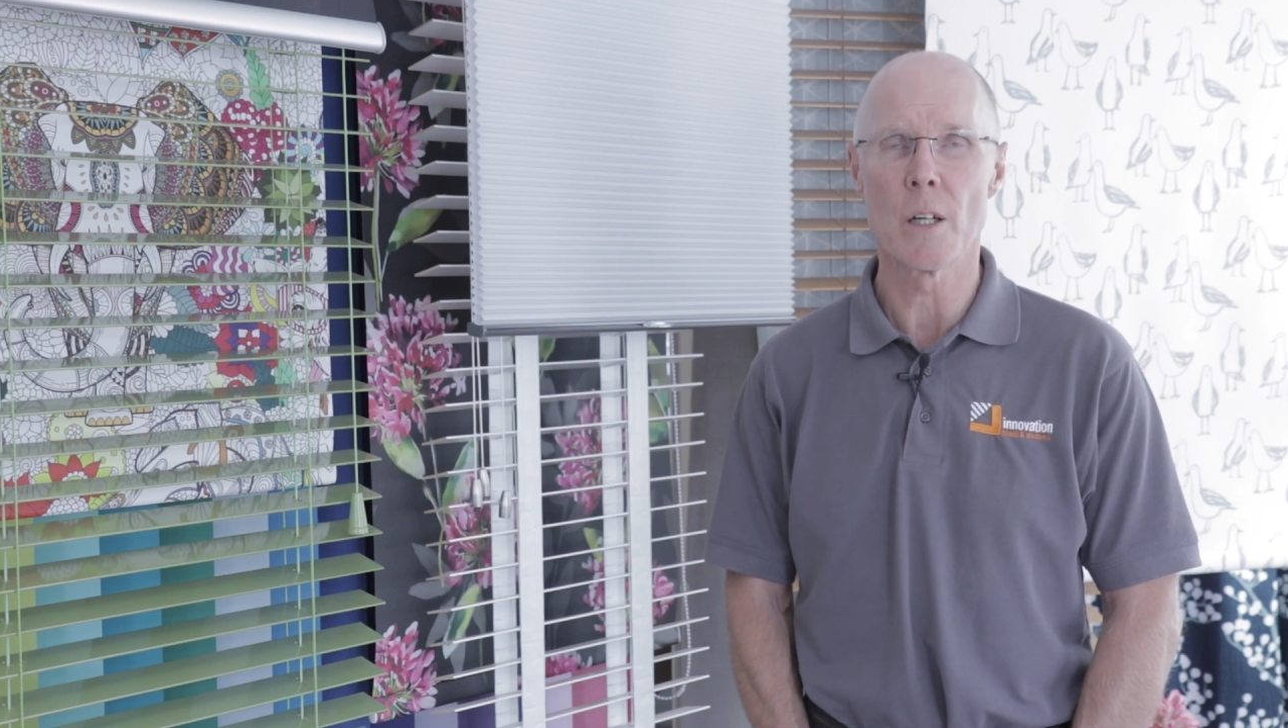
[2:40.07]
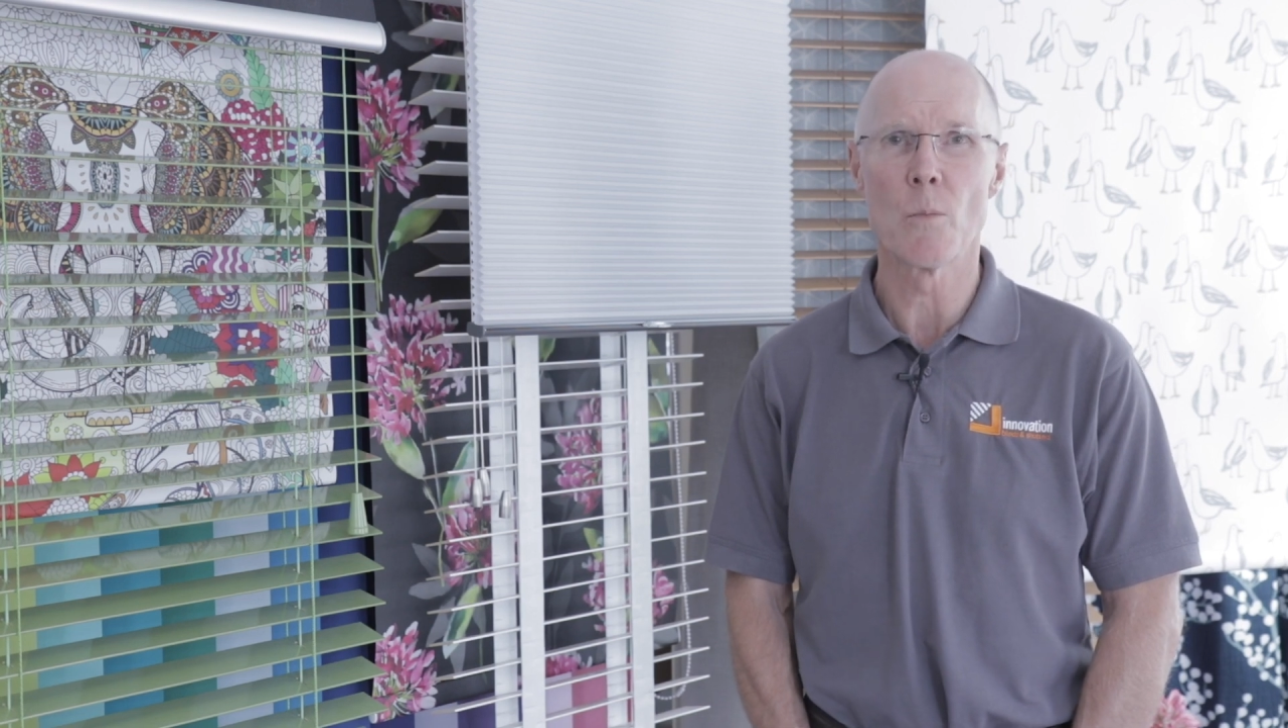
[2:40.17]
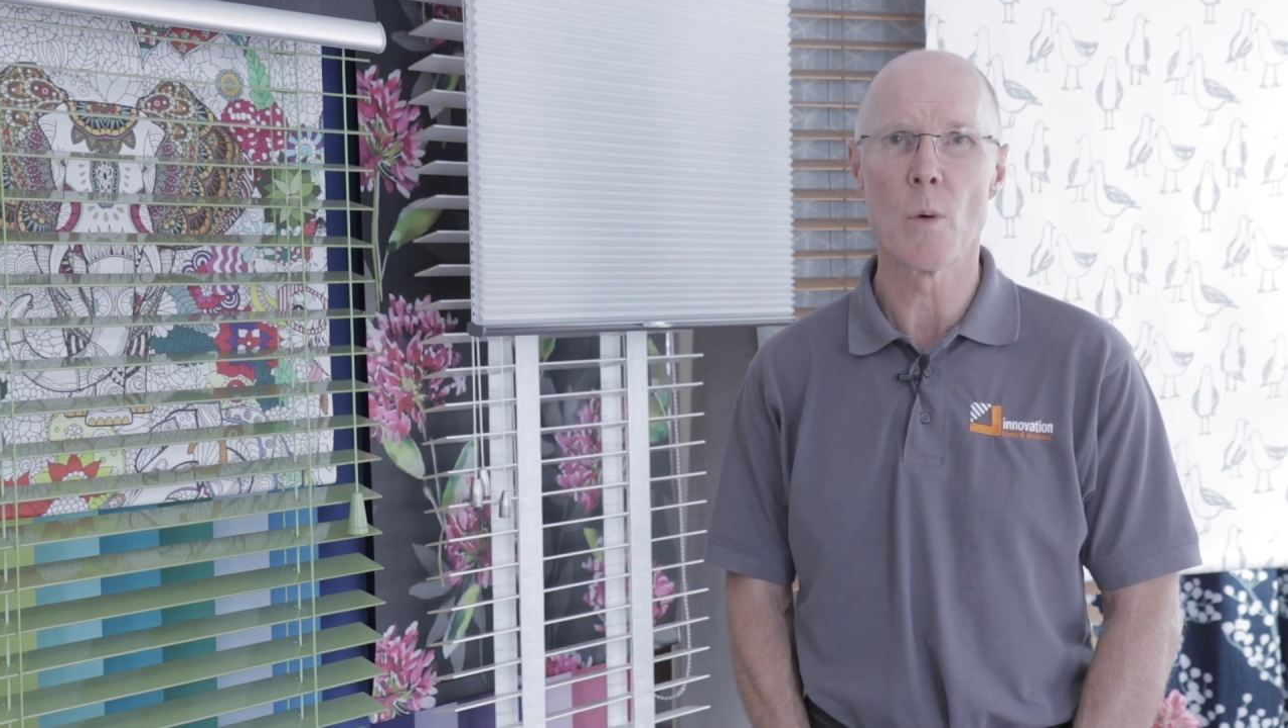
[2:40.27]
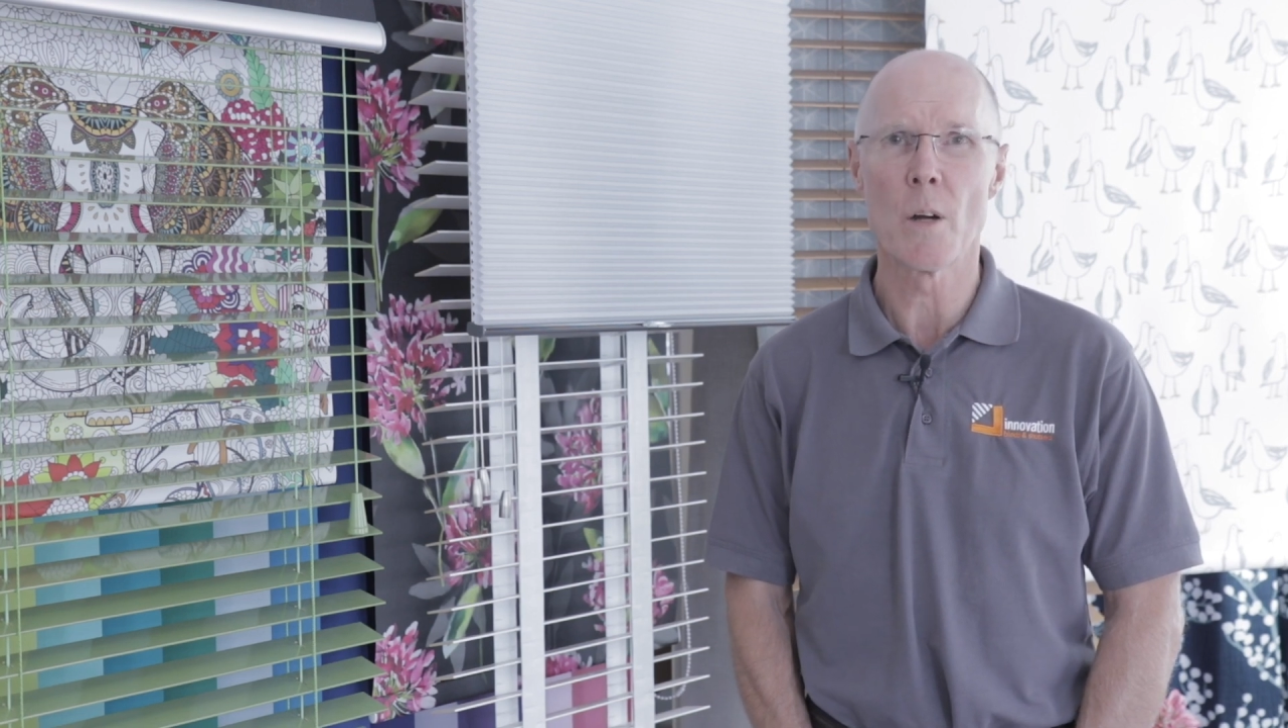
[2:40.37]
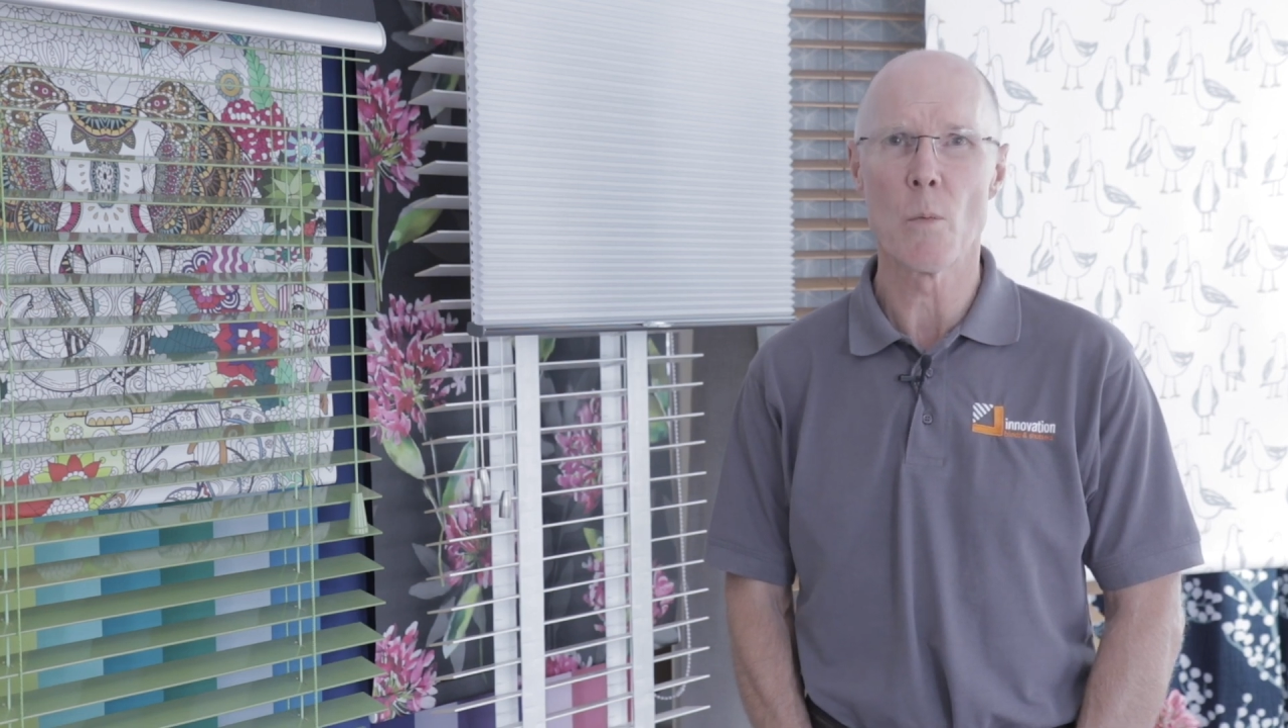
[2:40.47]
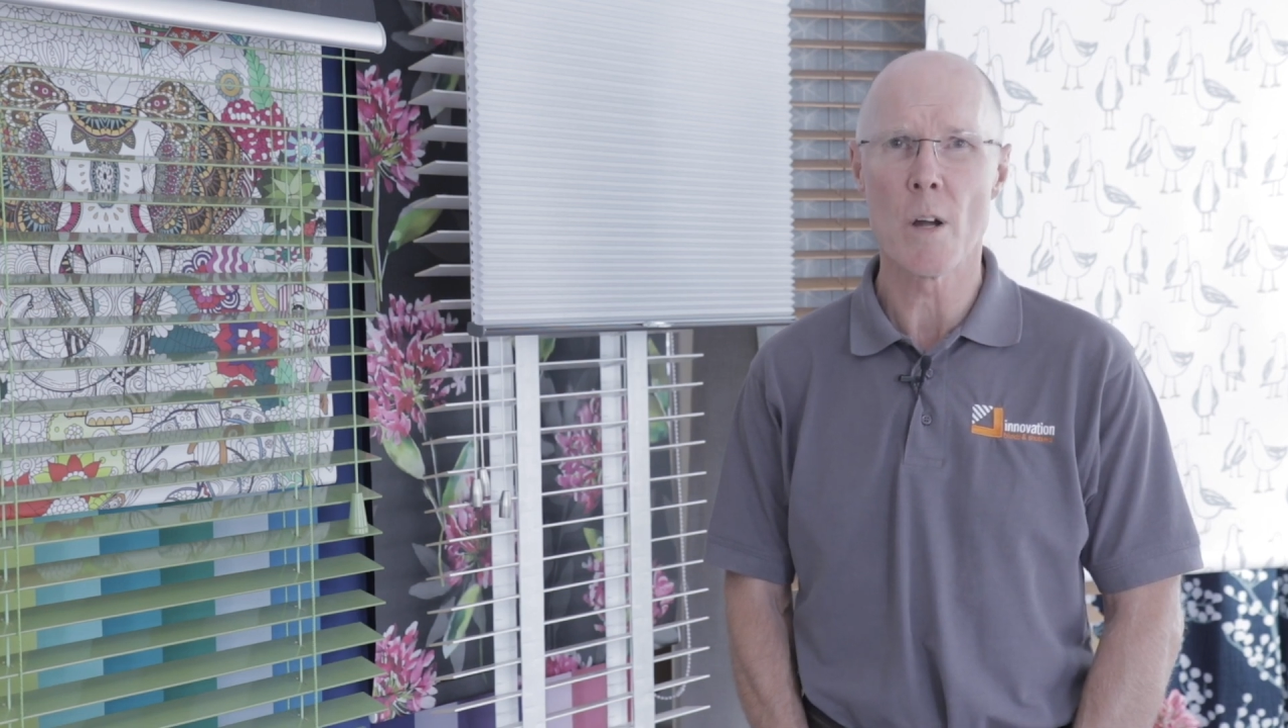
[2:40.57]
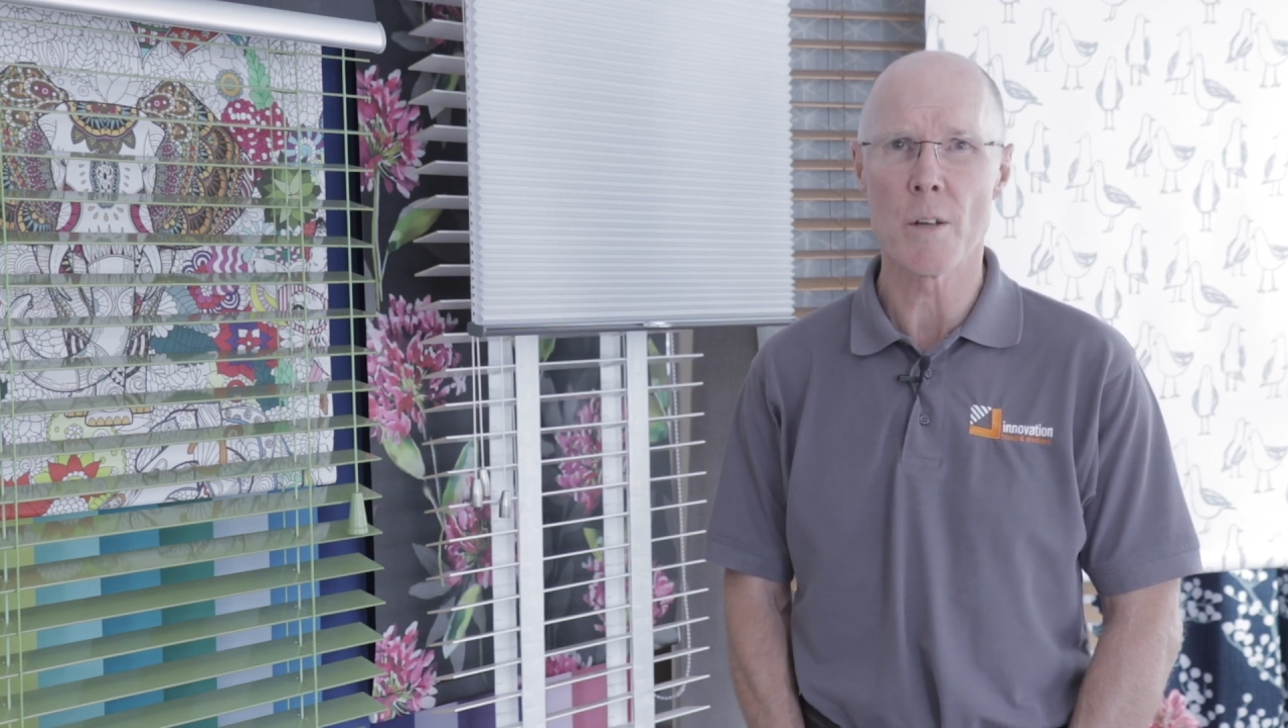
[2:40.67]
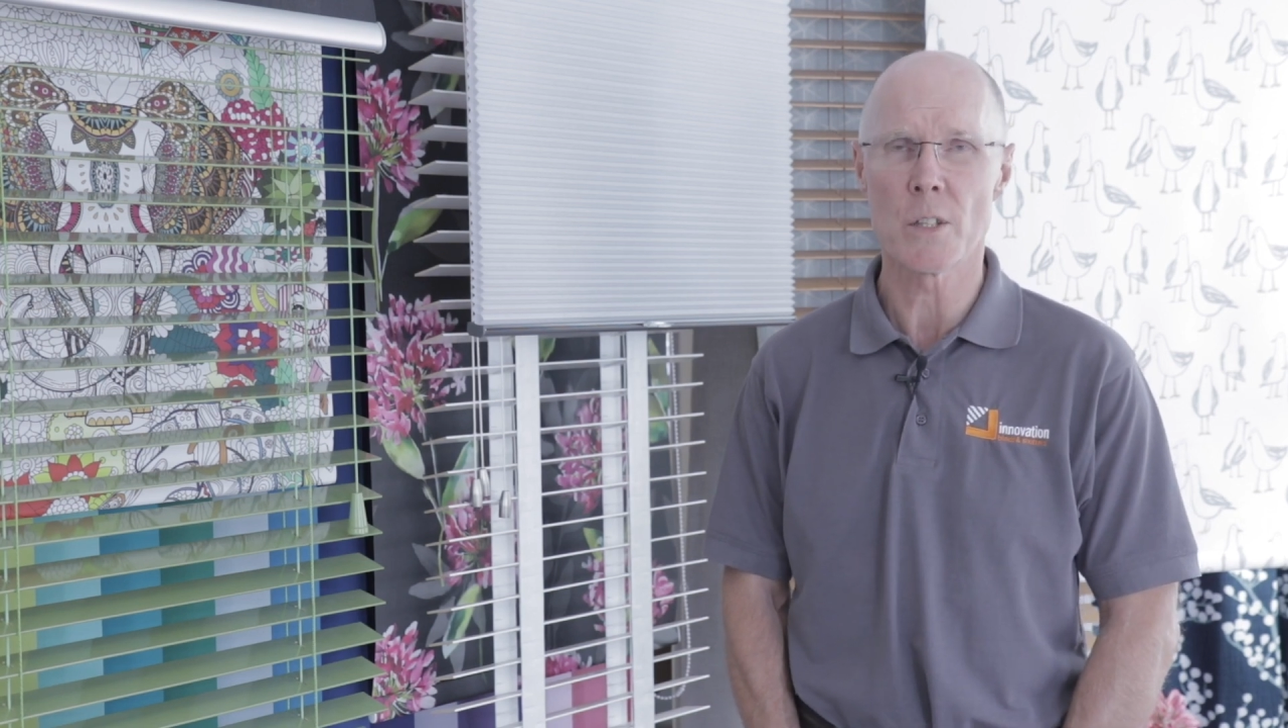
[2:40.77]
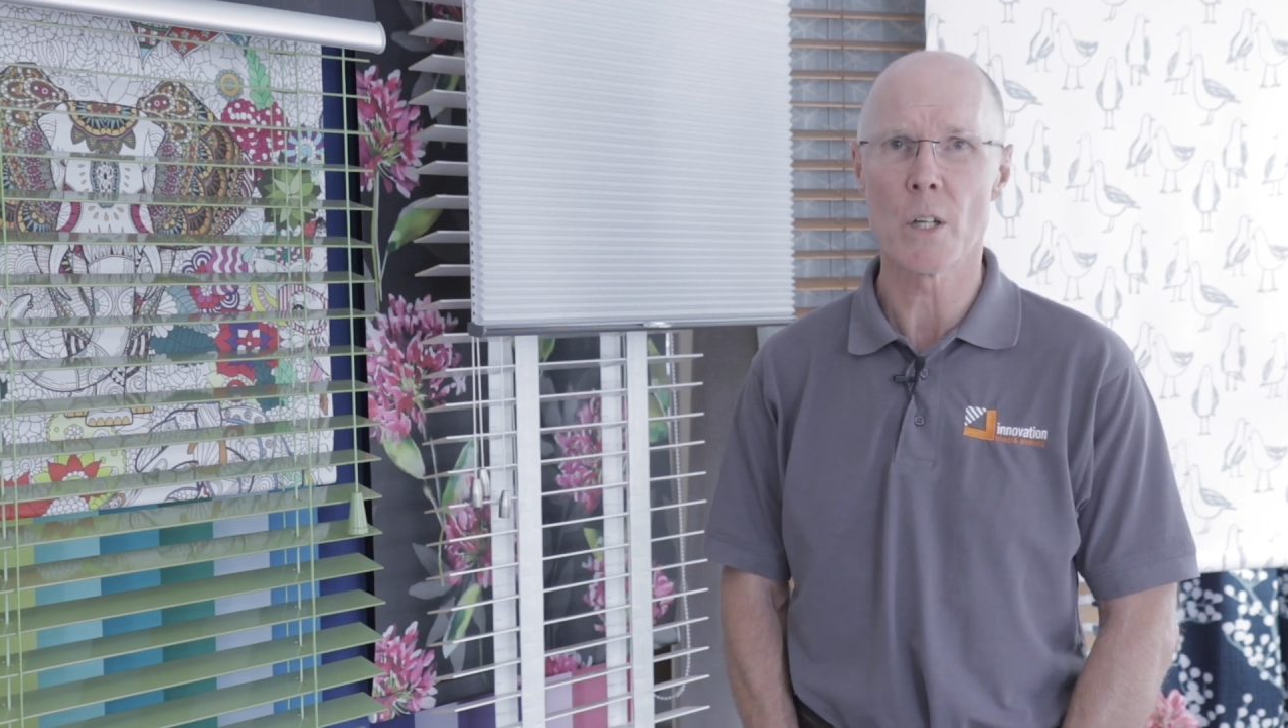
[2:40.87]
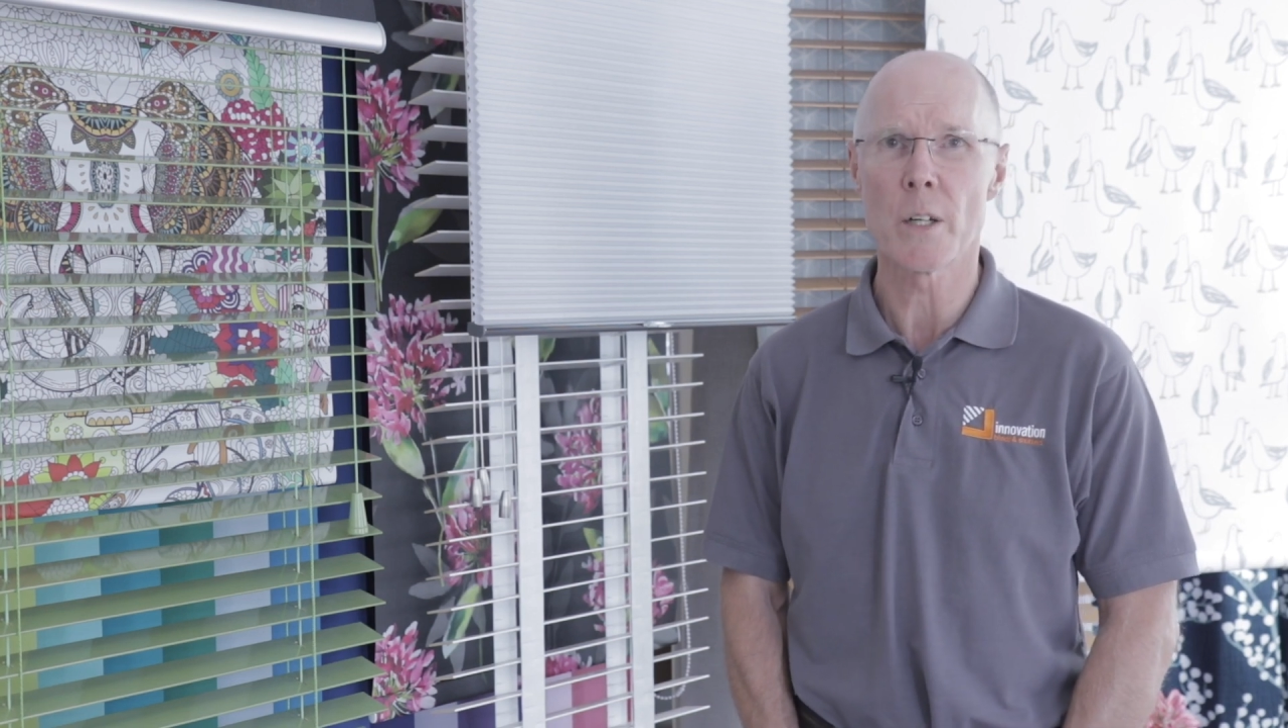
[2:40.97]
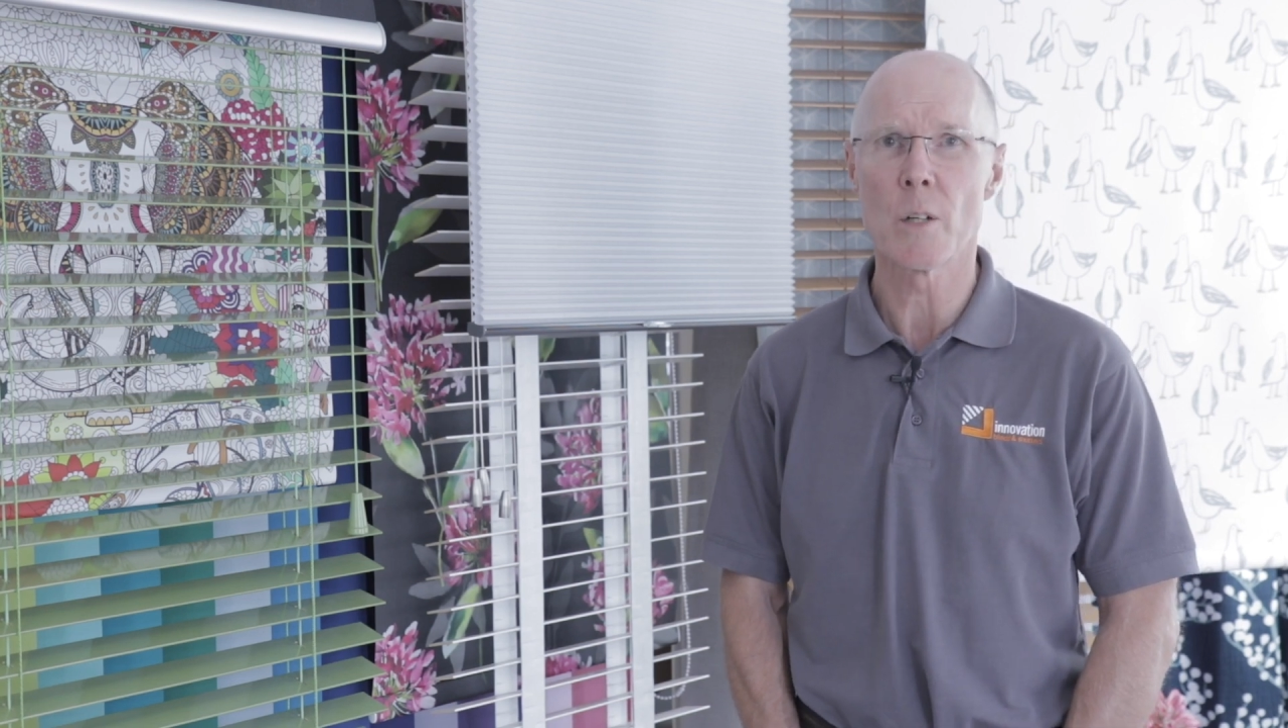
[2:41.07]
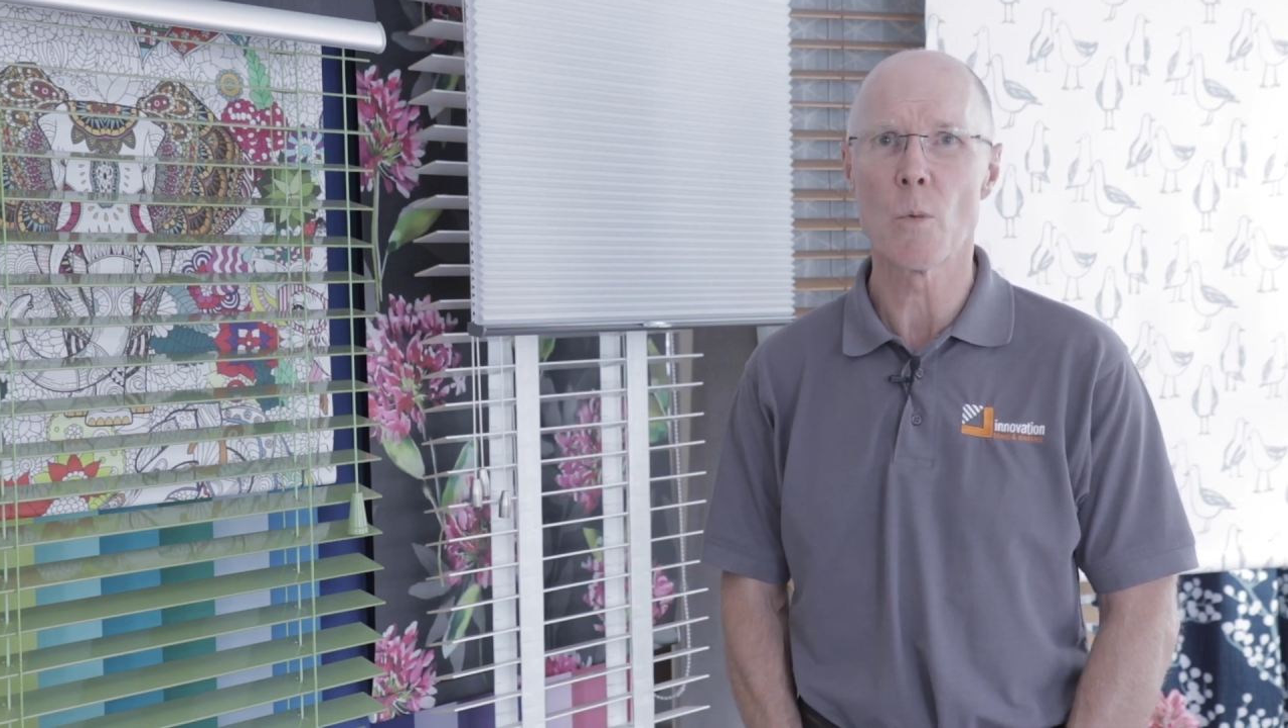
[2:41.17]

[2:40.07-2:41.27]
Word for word: and where, where it's going